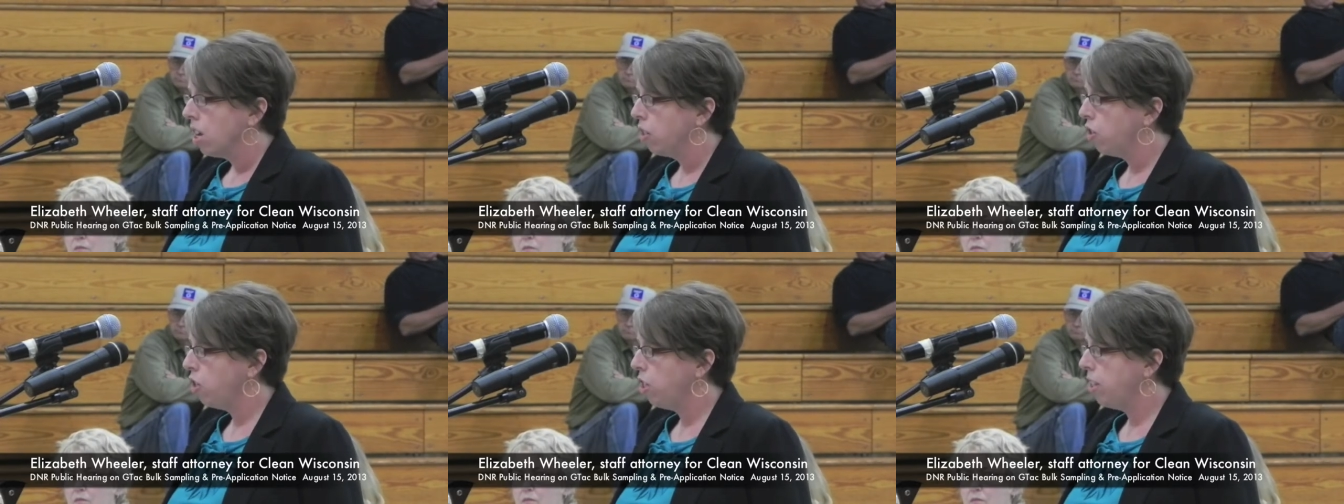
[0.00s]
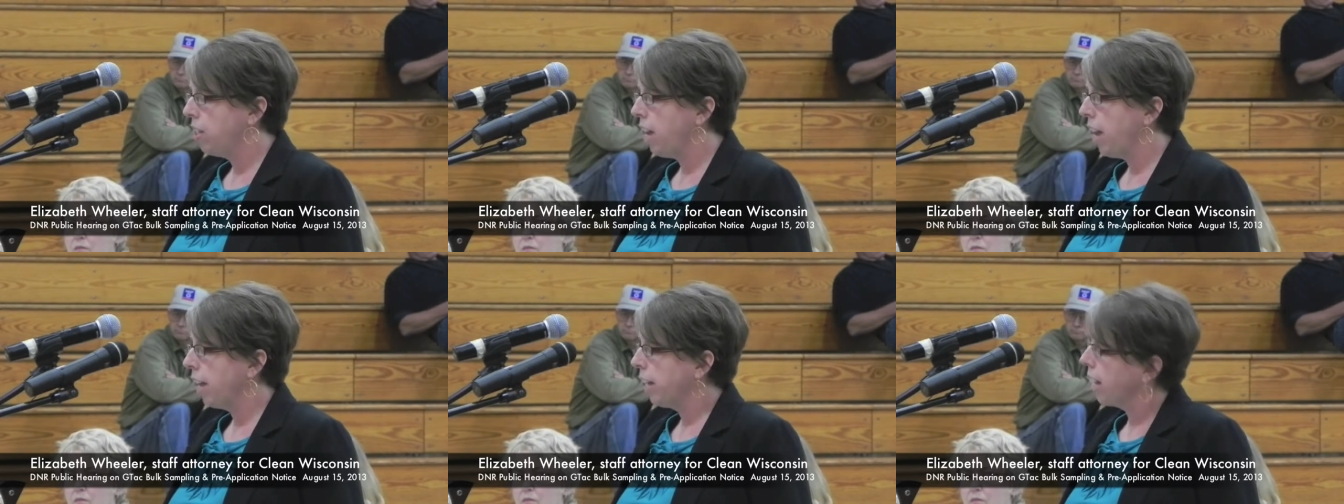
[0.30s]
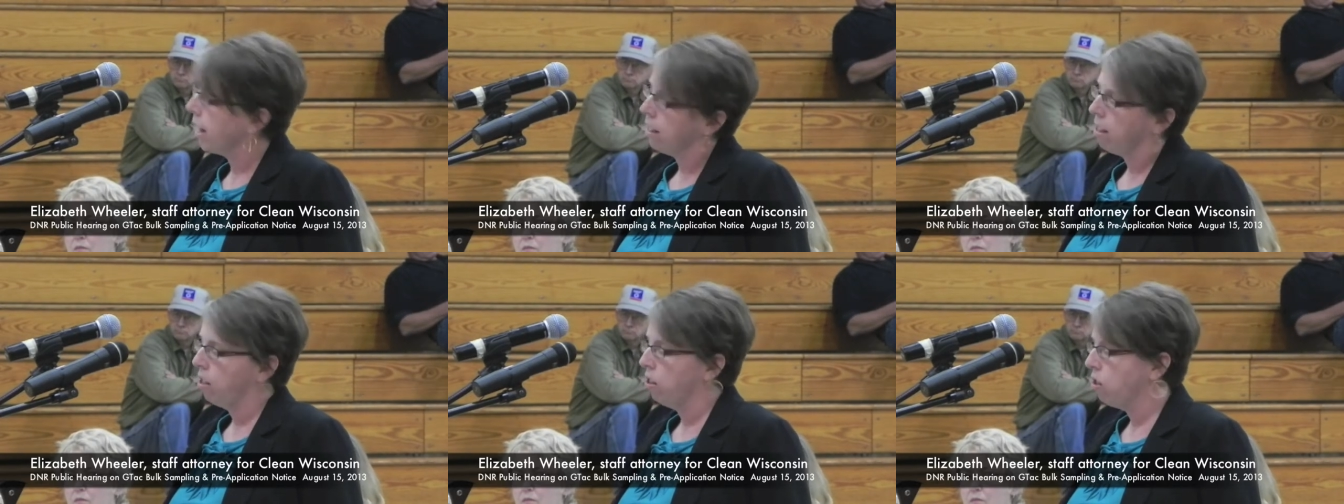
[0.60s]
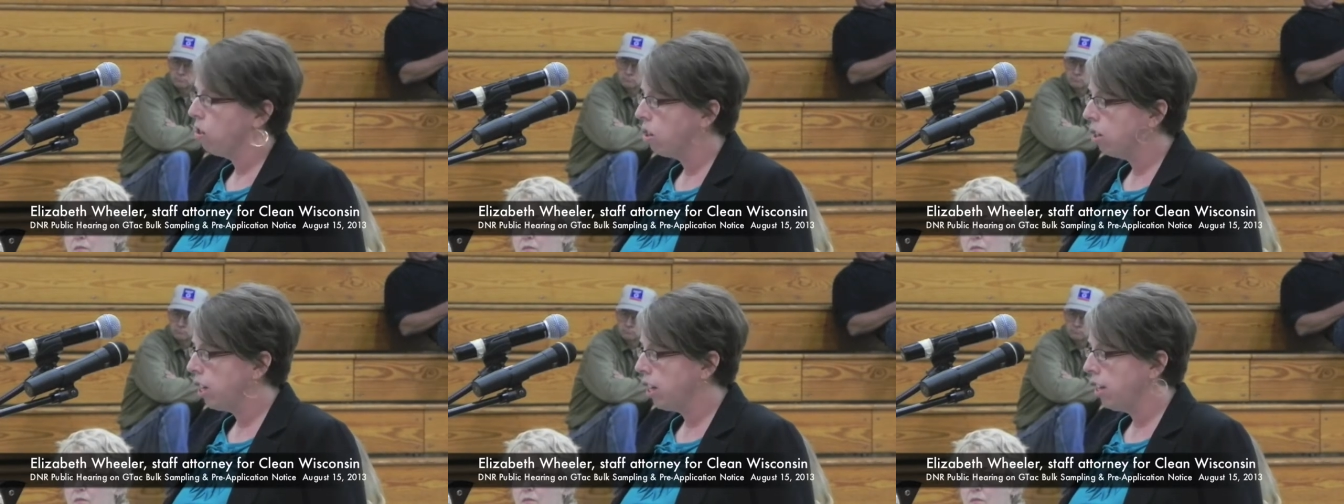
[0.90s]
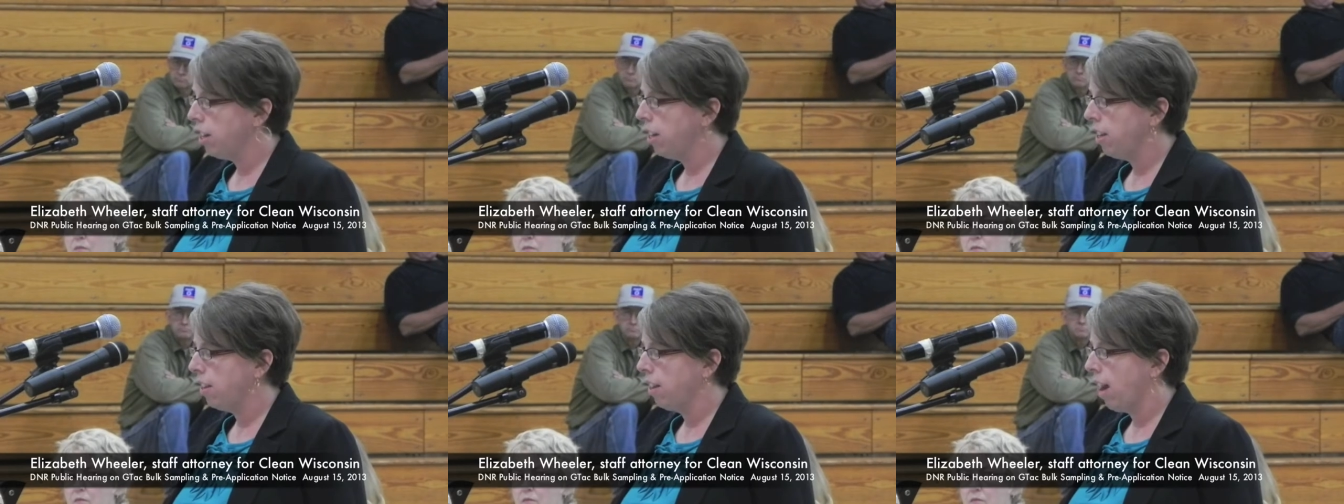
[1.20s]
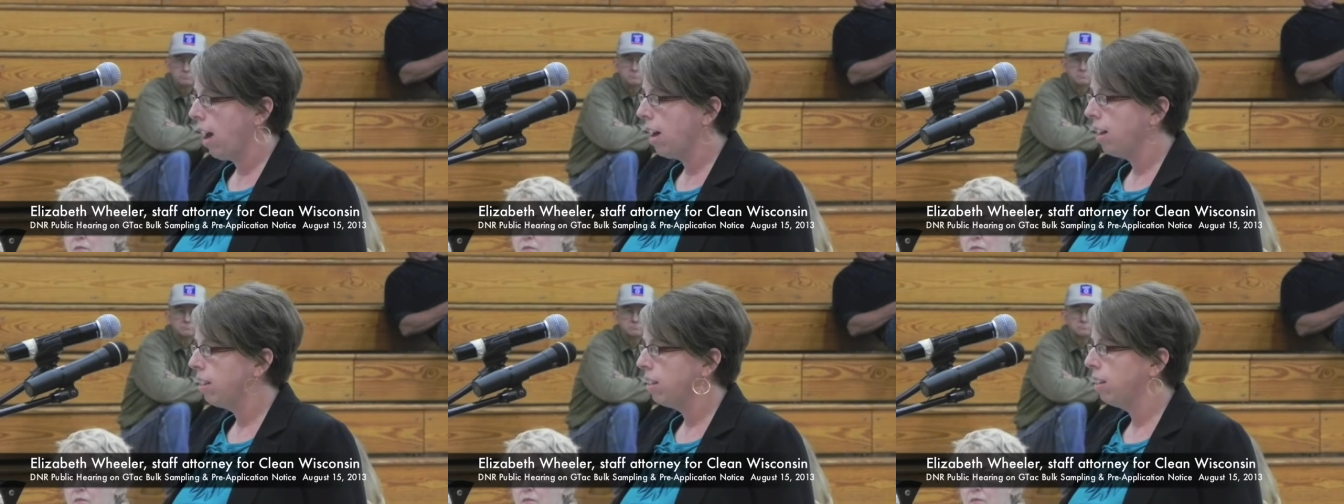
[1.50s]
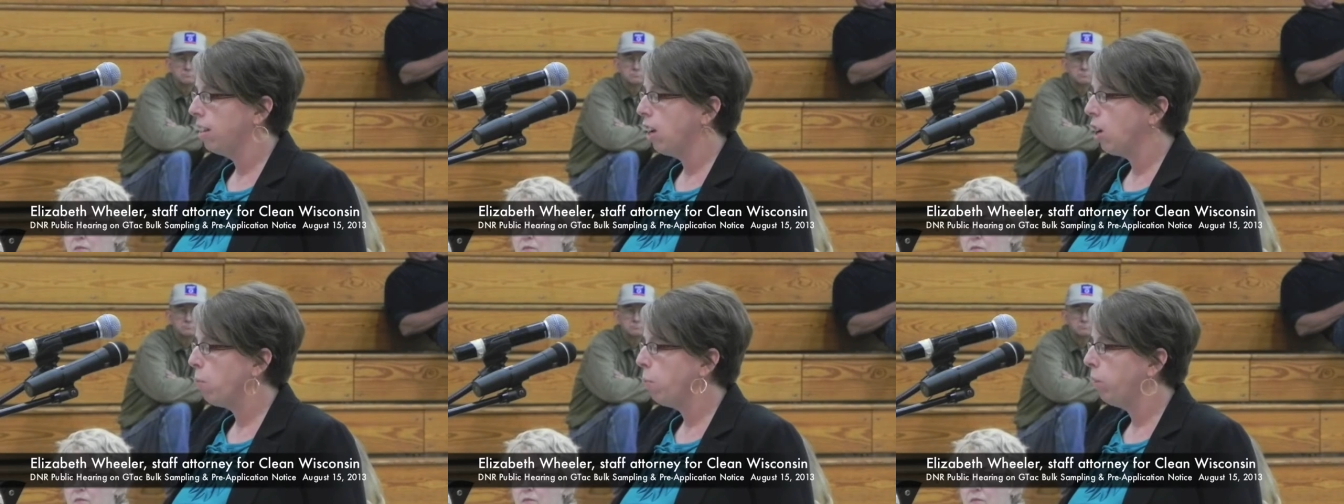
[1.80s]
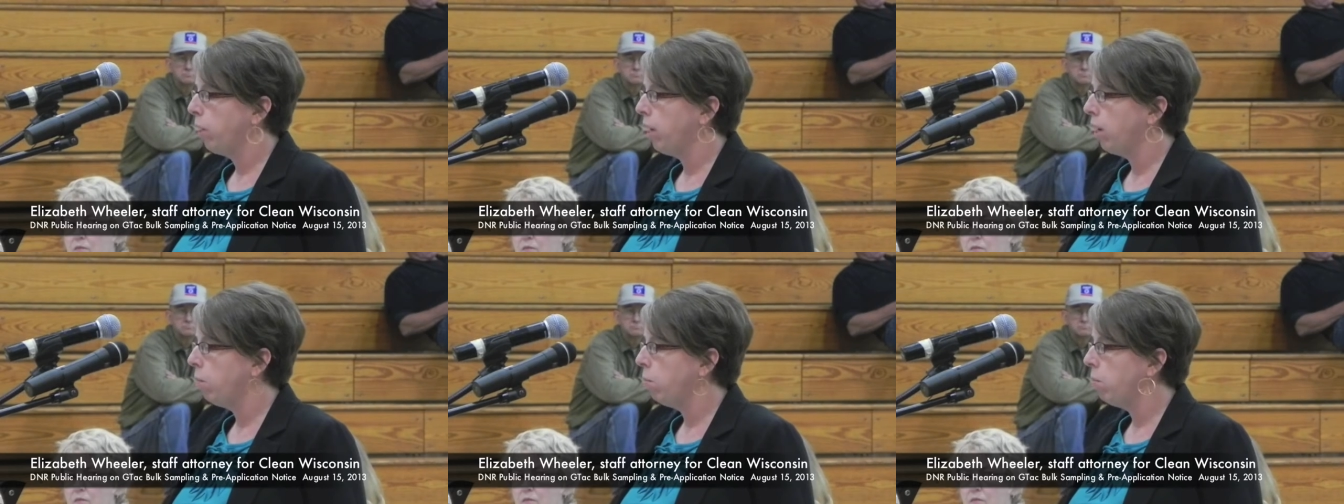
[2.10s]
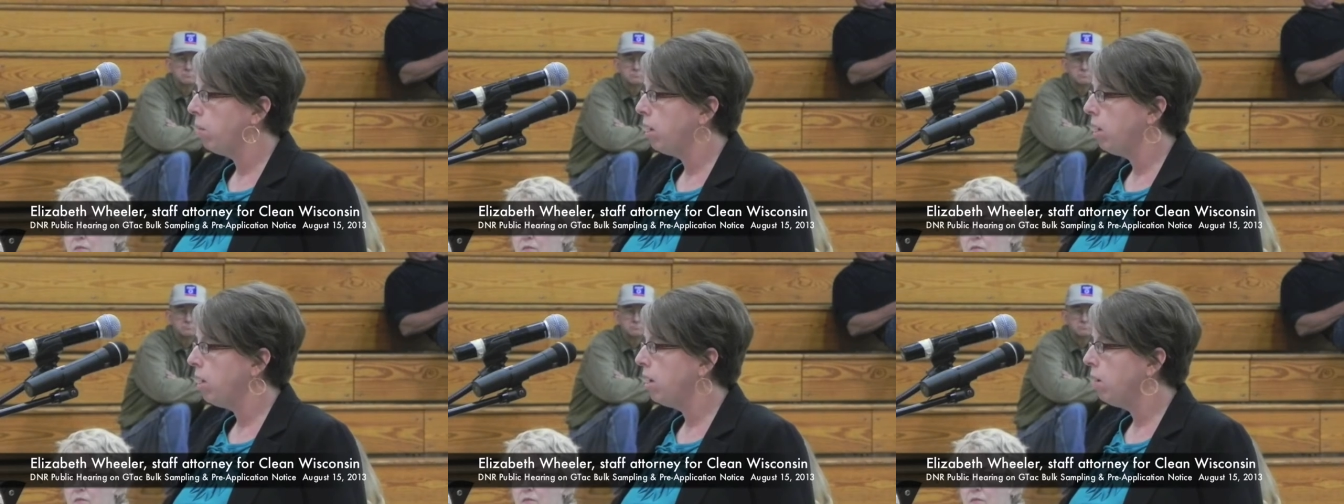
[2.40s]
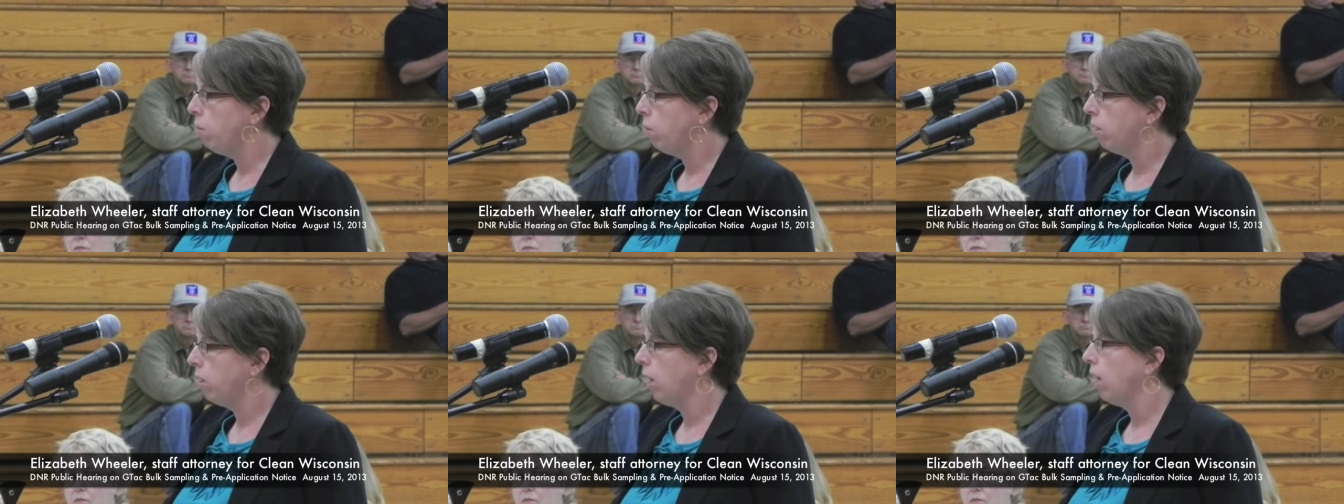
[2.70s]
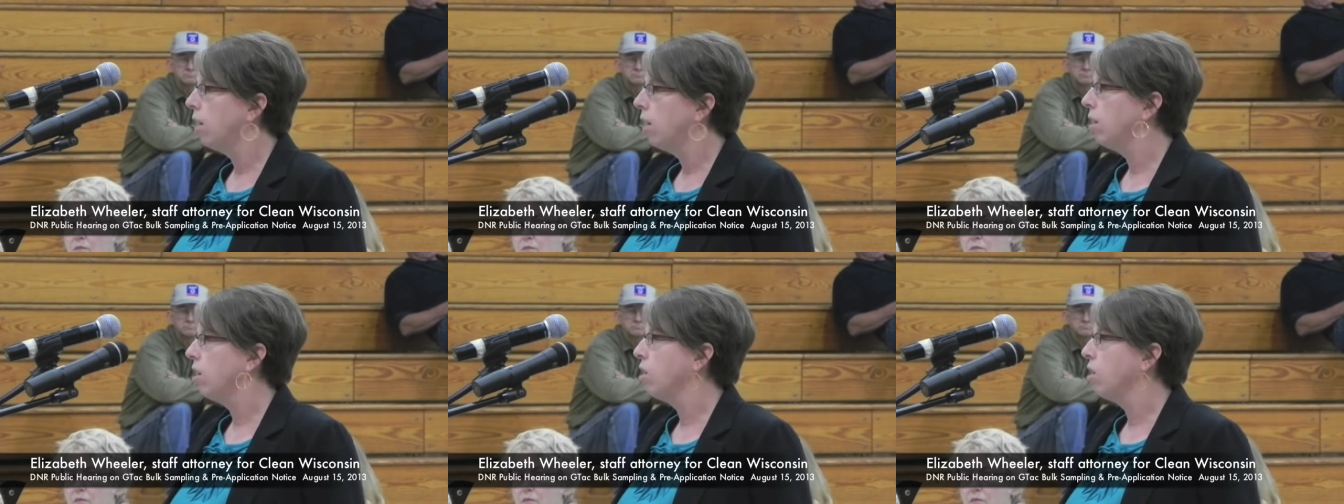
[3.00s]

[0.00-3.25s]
GTAC has asserted that their Plan B will not